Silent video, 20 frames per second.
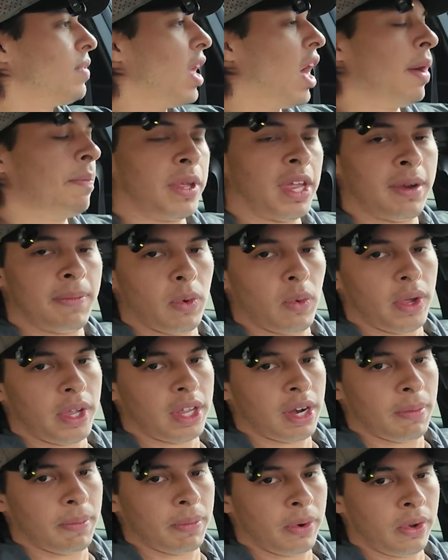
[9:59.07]
I'm going to be
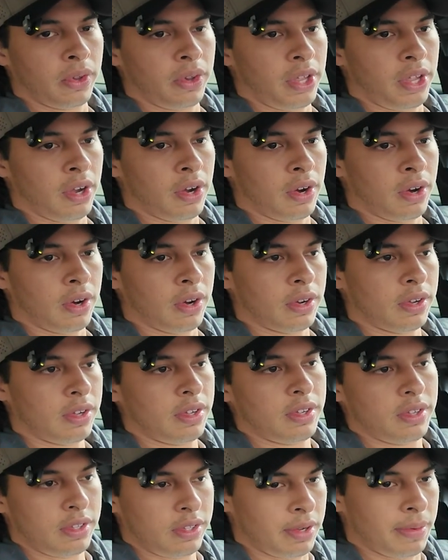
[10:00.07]
waking up earlier
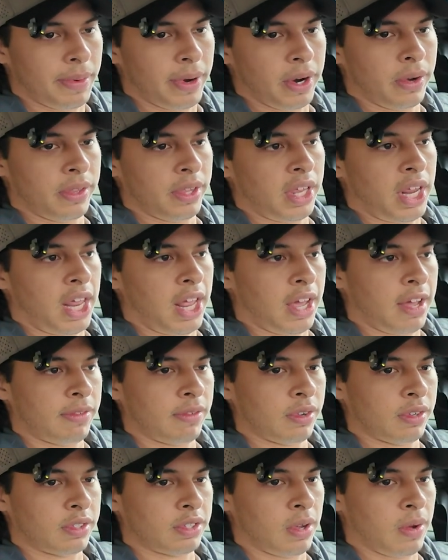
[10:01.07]
tomorrow and the day
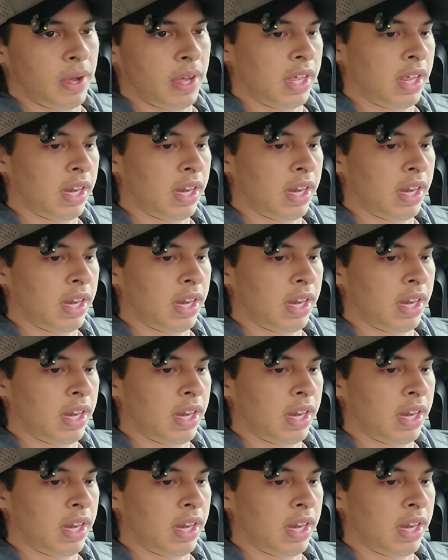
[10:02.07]
after, so I